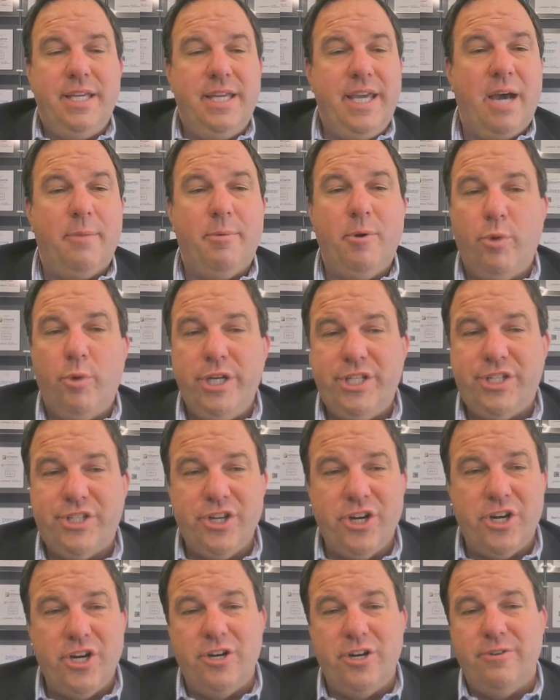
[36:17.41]
Yeah, but we
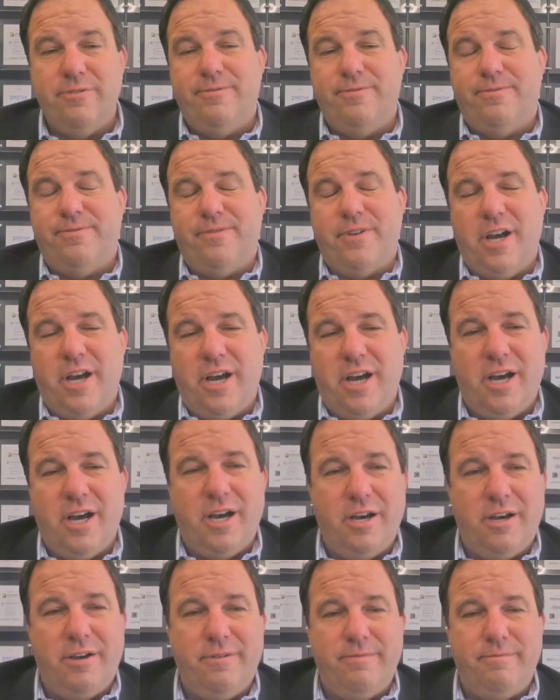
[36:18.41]
serve
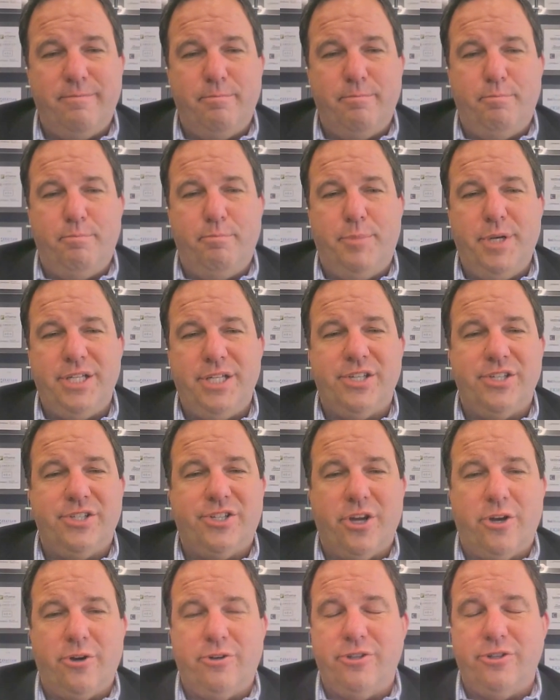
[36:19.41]

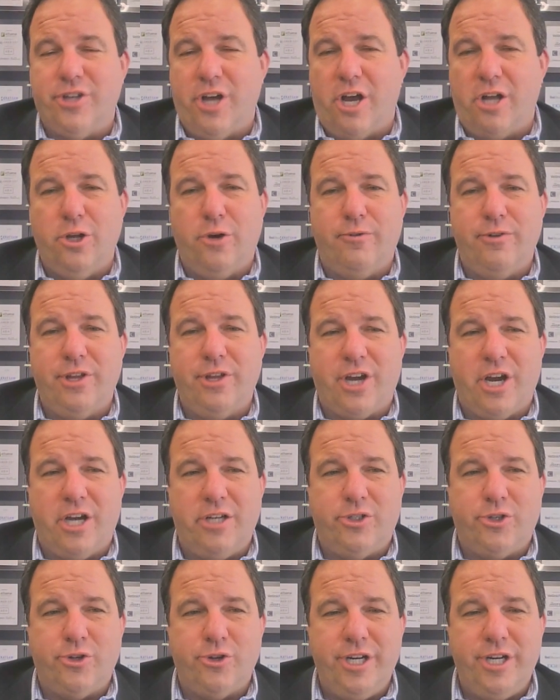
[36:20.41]
business owners all over the
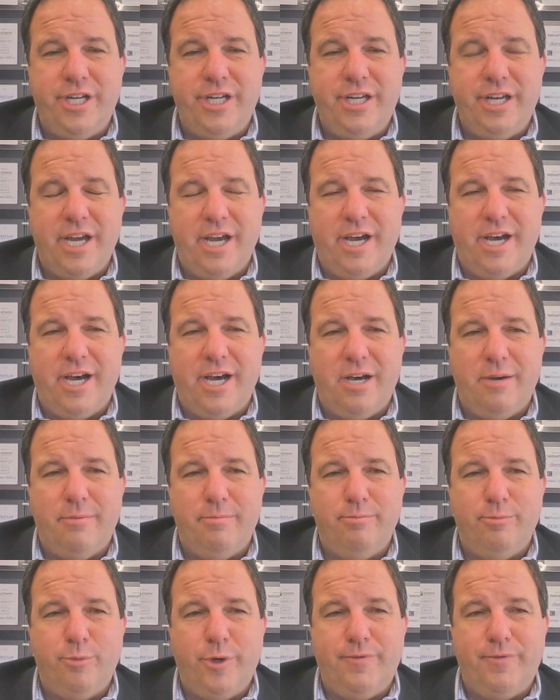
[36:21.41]
country.
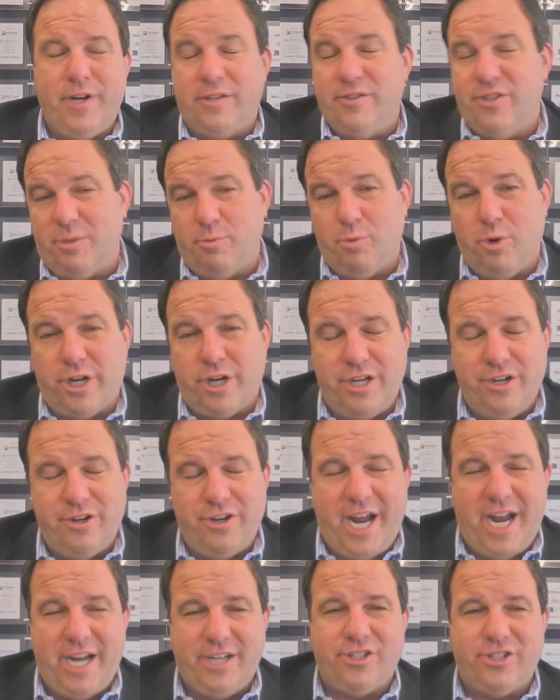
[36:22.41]
We've done some work
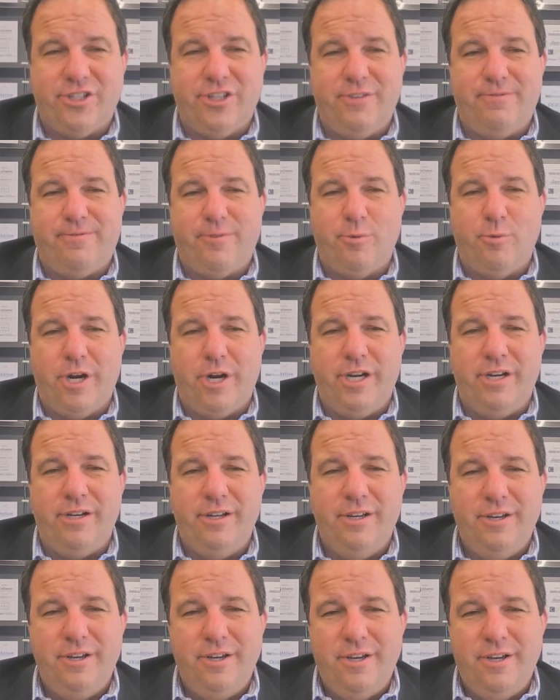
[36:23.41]
internationally for what
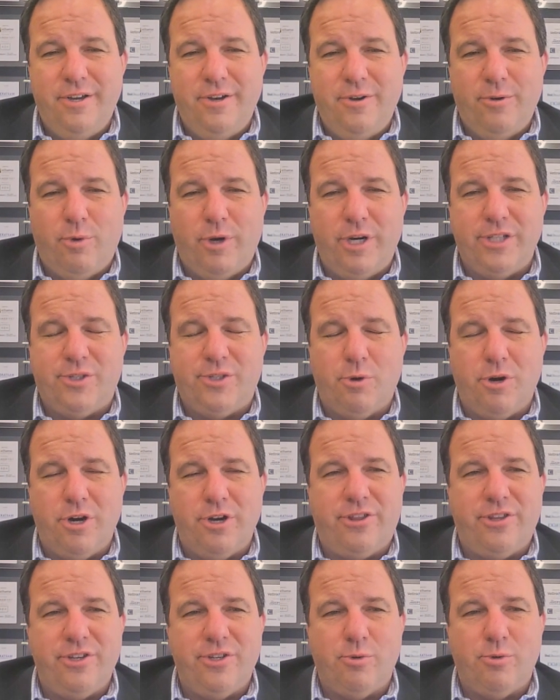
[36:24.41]
it's
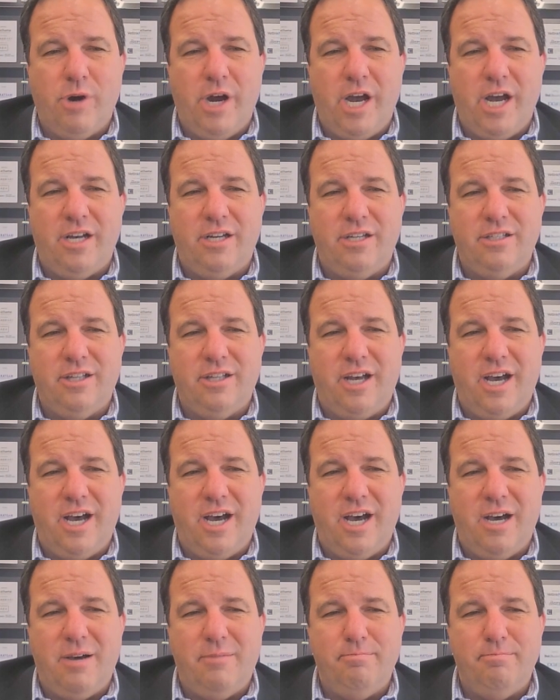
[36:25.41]
worth as
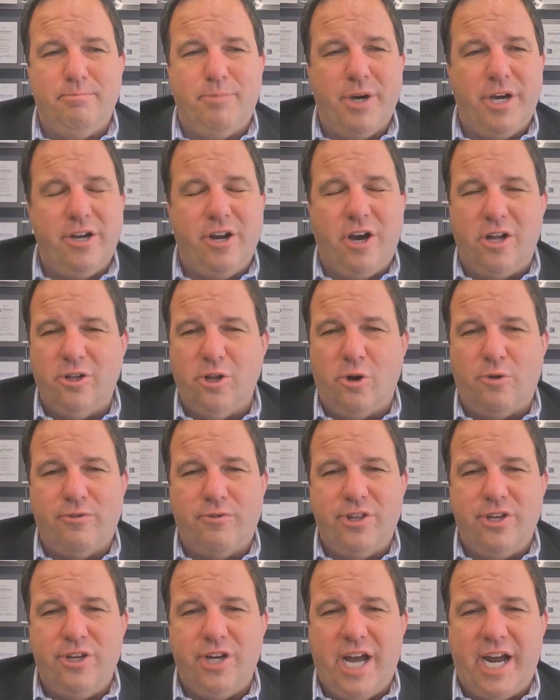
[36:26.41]
well, but all
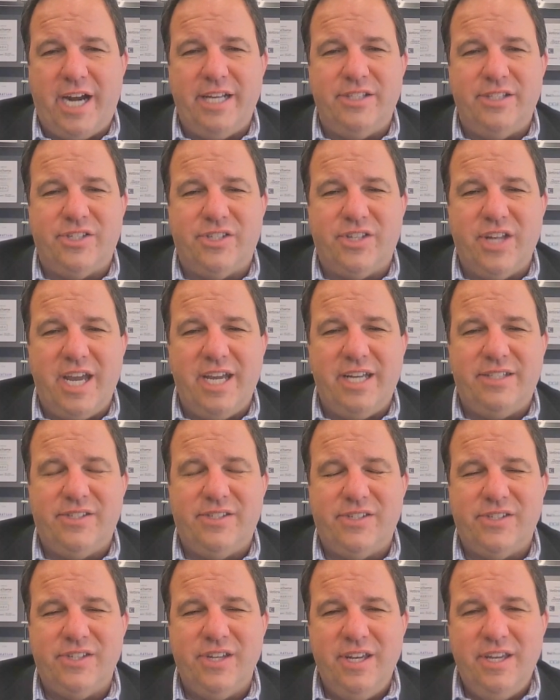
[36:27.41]
over the United
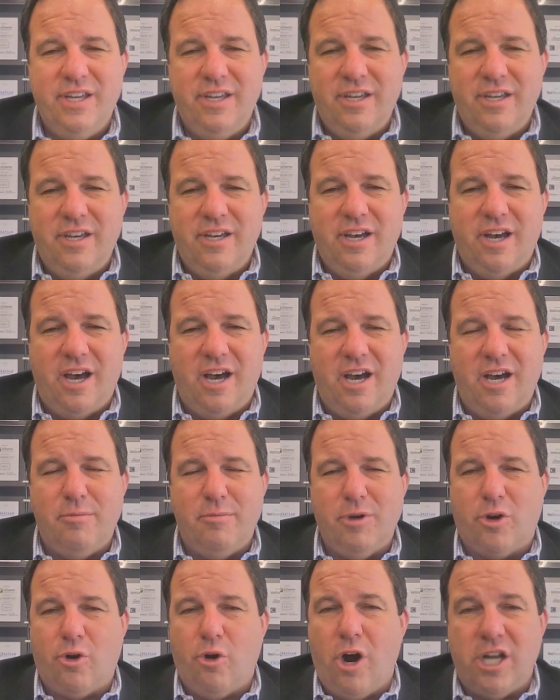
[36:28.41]
States,
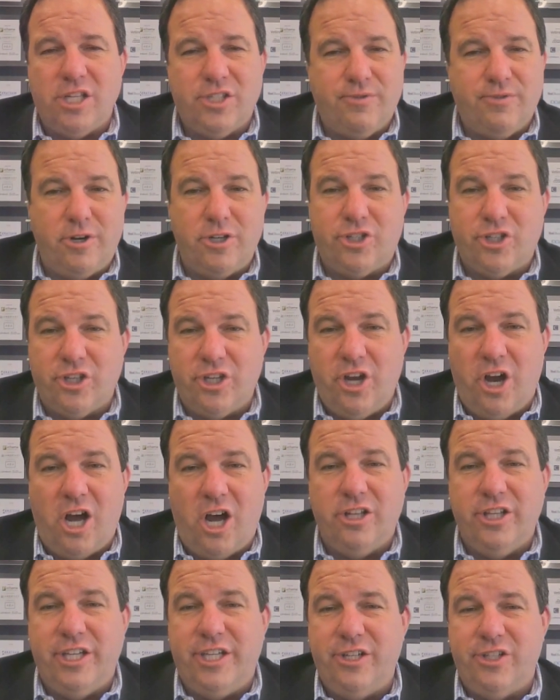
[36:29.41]
across virtually
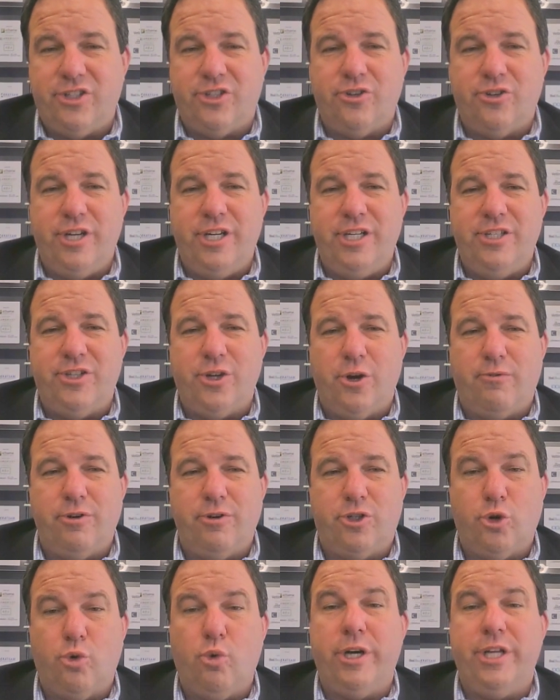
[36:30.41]
all industries,
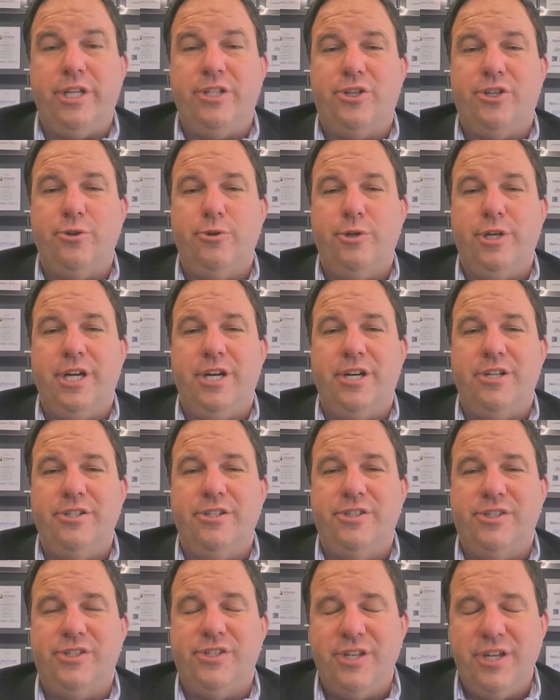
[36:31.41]
over 22
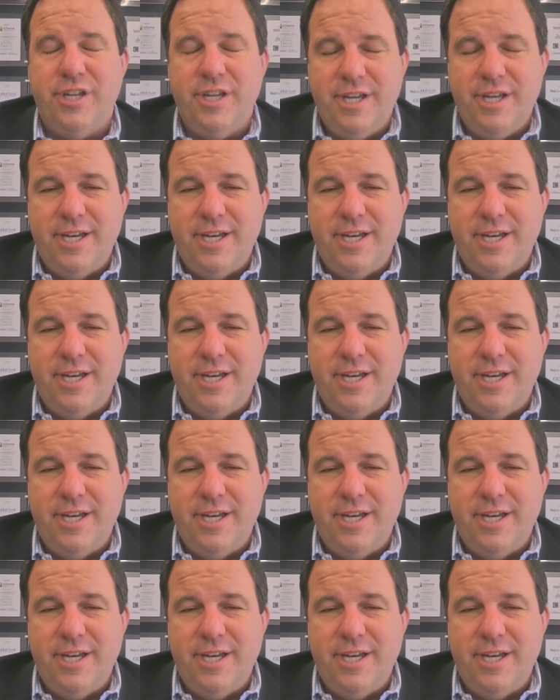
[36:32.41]
years.